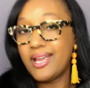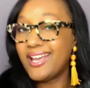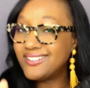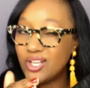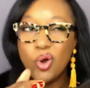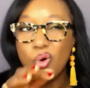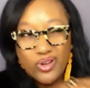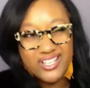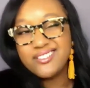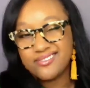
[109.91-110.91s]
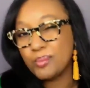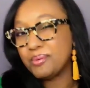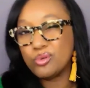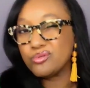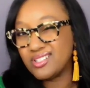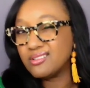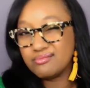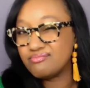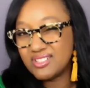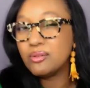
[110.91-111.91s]
and know in the script
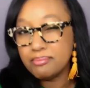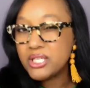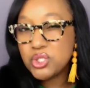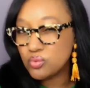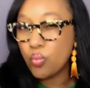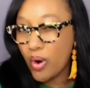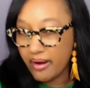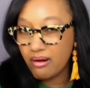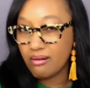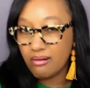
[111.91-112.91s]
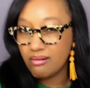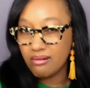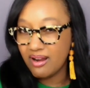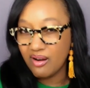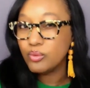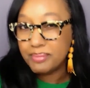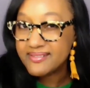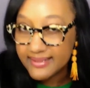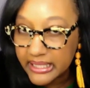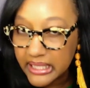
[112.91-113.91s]
it'll mention where I would be
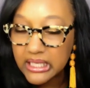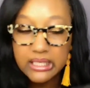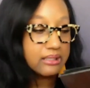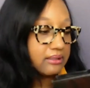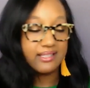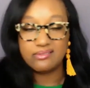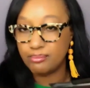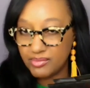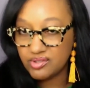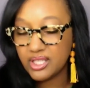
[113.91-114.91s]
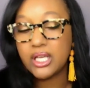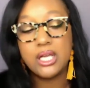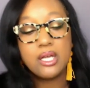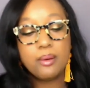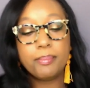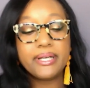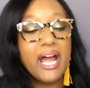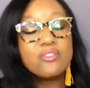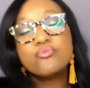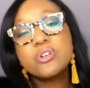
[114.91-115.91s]
singing, like the music, but
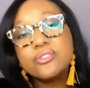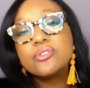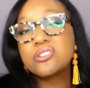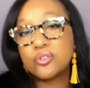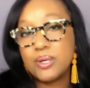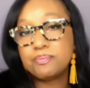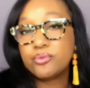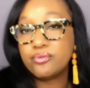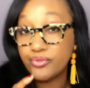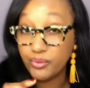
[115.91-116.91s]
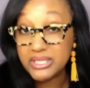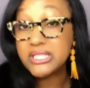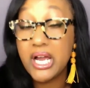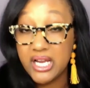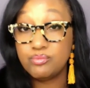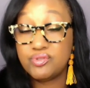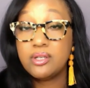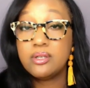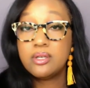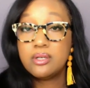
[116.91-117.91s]
I read the script 3 times.
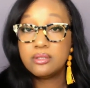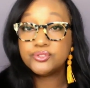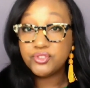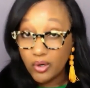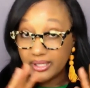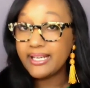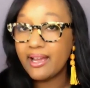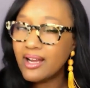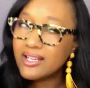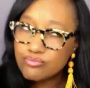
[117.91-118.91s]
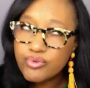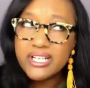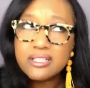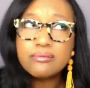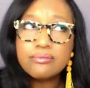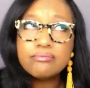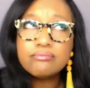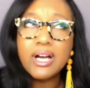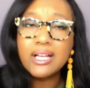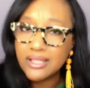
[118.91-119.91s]
Starting now, I read it
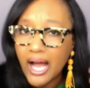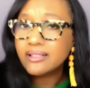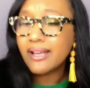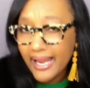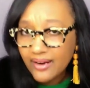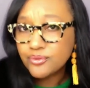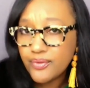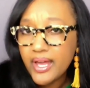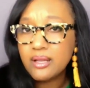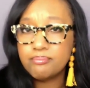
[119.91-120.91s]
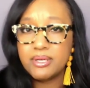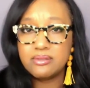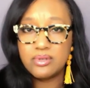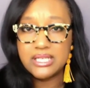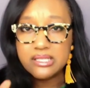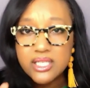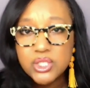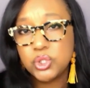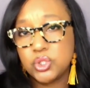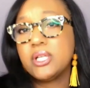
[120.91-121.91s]
a lot after that, but
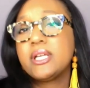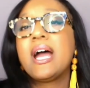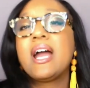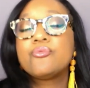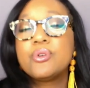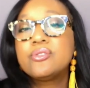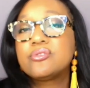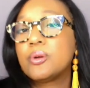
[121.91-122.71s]
initially I read the